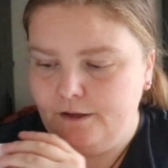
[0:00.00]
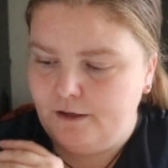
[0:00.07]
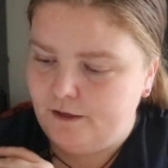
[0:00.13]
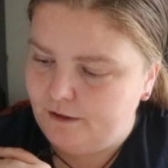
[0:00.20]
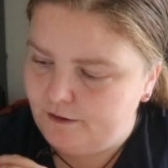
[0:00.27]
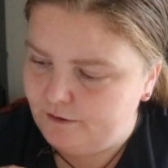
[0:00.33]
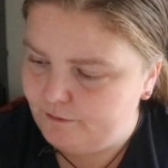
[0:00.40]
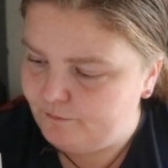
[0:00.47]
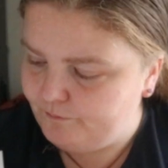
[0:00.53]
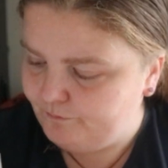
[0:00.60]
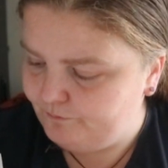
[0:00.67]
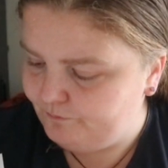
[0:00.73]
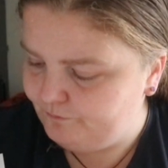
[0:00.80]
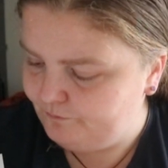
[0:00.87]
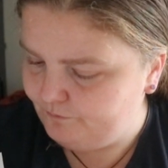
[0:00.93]
um,
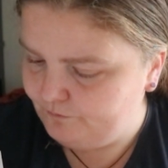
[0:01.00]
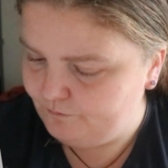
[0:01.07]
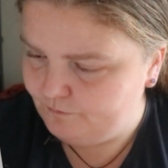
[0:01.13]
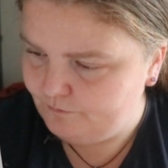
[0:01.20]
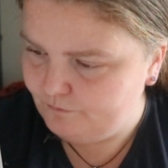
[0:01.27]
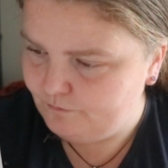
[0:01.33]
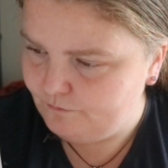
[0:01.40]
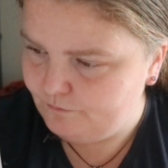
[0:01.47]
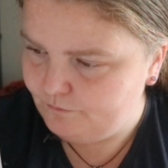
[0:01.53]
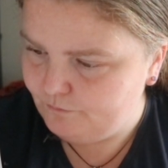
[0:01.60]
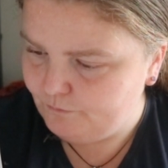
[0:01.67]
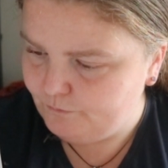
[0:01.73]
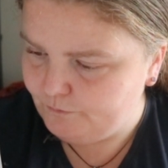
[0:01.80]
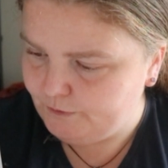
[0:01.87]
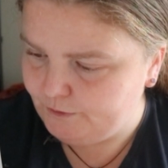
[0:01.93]

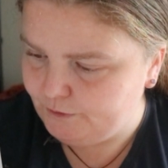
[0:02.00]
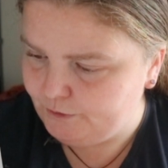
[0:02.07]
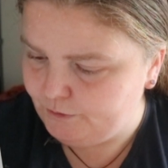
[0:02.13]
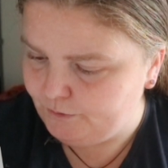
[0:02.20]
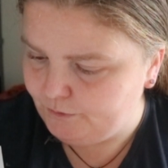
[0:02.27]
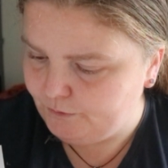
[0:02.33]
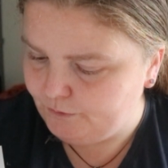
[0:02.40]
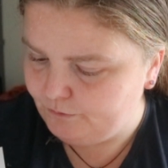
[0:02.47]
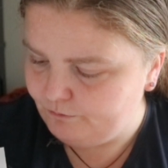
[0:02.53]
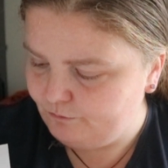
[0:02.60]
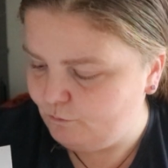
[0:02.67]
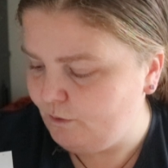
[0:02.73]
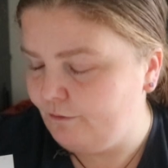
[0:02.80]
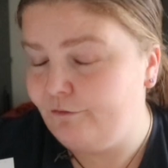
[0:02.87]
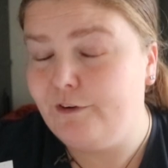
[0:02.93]
one, two,
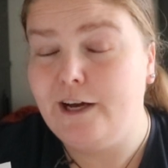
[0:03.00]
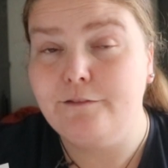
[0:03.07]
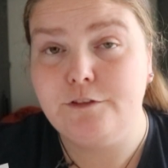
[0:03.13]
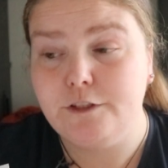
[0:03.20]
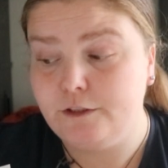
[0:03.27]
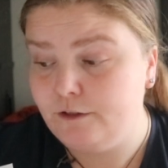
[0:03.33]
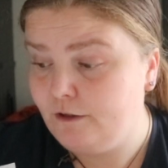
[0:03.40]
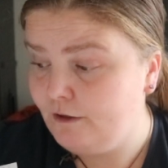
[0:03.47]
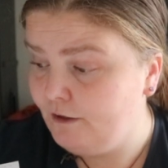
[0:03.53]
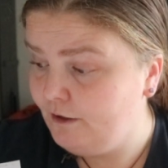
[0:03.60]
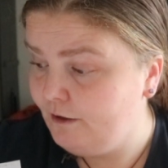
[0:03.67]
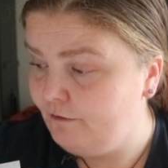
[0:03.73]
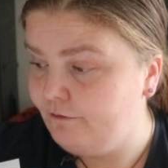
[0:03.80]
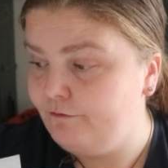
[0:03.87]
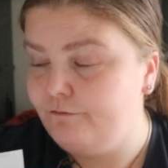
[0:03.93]
well five, ter
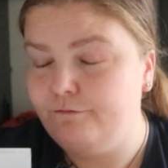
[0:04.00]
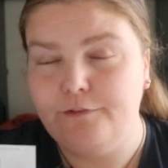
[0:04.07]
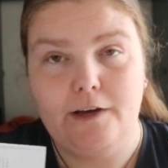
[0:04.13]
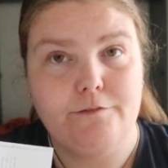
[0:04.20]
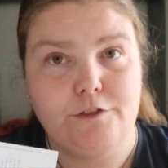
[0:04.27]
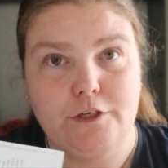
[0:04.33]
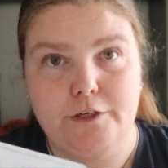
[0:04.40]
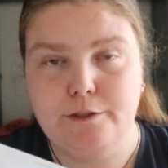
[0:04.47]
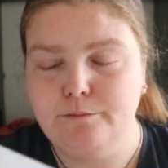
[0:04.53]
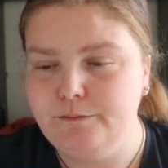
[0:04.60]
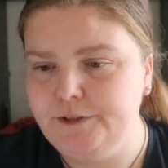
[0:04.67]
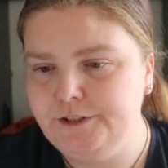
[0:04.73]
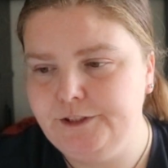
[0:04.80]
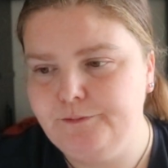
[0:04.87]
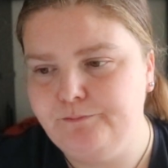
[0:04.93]
five
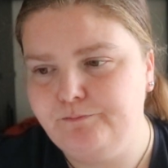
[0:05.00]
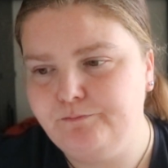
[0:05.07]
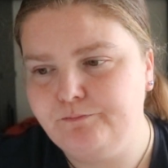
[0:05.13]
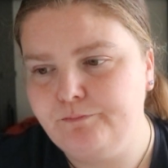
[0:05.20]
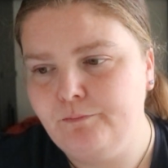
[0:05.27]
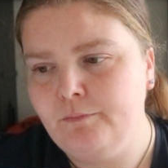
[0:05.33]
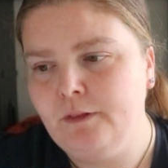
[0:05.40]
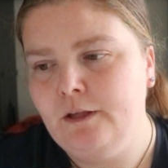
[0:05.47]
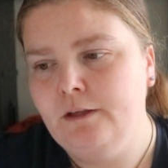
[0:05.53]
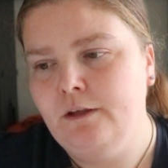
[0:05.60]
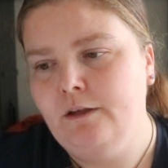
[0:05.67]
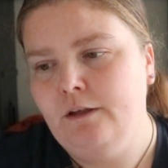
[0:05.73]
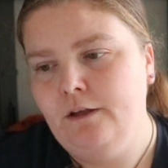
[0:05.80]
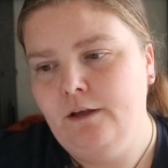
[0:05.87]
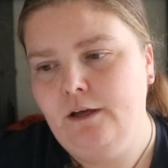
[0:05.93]
terms.
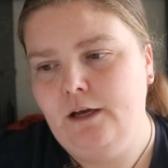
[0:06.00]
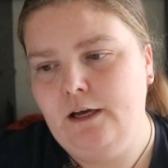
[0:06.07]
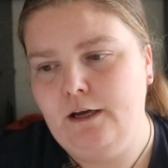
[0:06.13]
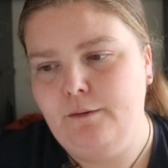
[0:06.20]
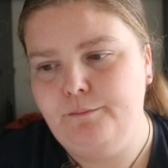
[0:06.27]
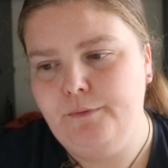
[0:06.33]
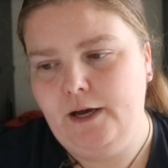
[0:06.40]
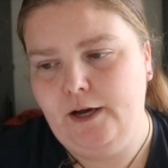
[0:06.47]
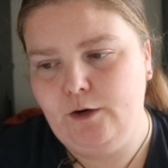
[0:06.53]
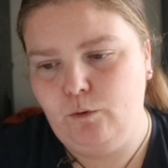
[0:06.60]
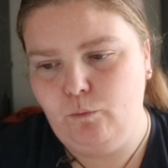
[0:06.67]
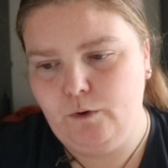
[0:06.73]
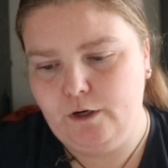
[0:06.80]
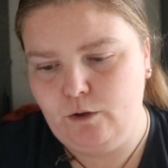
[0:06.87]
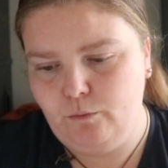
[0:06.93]
Um, how
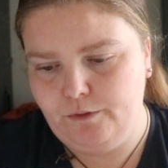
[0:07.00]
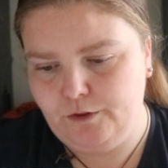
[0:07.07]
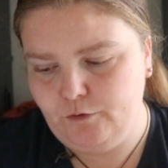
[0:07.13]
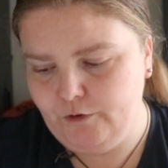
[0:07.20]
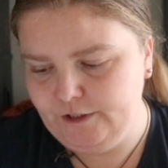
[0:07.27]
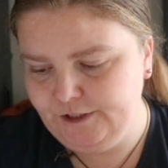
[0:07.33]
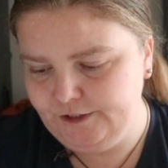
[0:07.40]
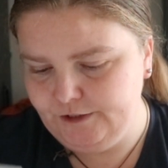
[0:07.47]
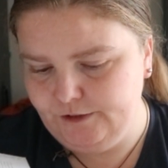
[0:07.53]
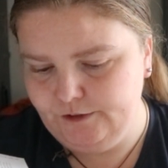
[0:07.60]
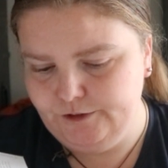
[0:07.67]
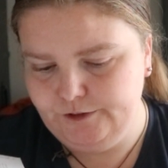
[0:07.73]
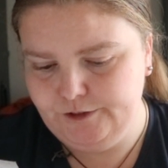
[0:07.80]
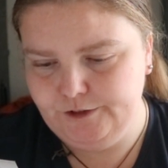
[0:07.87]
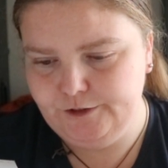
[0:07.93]
to work with
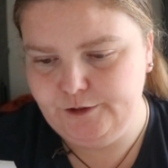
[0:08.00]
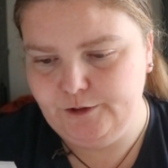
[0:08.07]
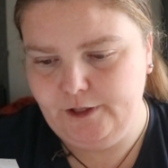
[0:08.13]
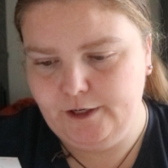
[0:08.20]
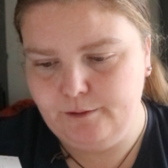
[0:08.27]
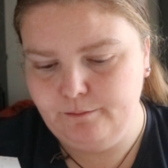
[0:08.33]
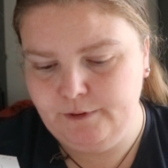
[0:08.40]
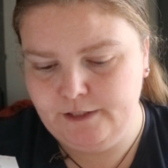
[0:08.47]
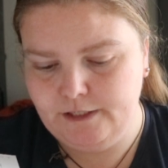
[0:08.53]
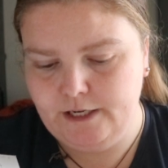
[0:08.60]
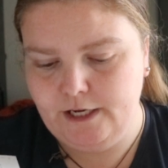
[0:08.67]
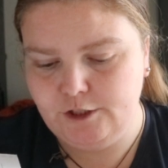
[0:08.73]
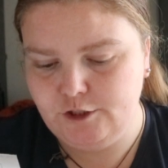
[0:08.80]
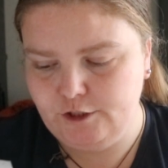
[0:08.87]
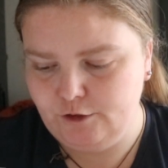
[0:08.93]
crystals, so like
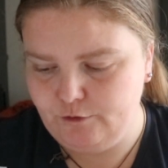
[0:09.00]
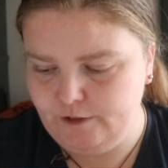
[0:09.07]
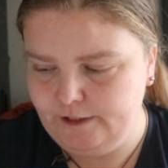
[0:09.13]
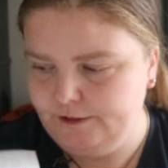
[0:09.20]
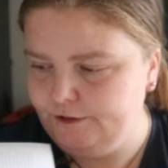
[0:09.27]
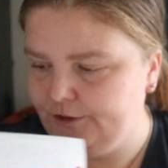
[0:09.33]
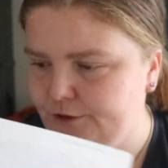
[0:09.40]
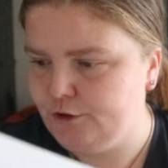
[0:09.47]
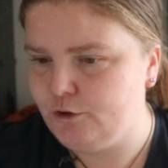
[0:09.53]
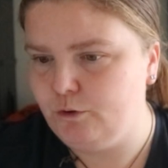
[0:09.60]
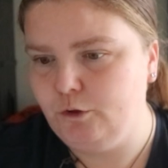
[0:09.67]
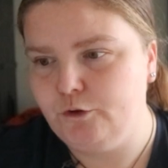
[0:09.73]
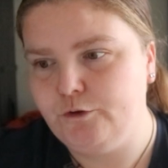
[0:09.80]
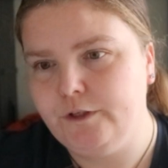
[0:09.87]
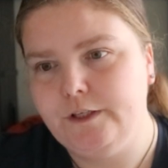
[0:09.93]
meditation, grids,
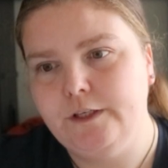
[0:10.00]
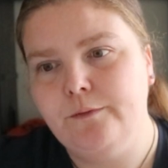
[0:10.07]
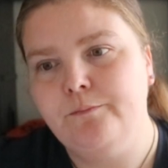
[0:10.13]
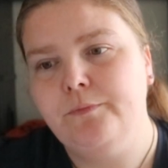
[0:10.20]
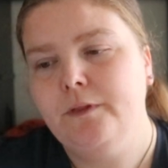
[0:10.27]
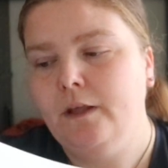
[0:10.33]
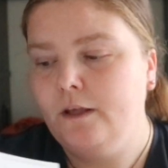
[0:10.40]
jewelry,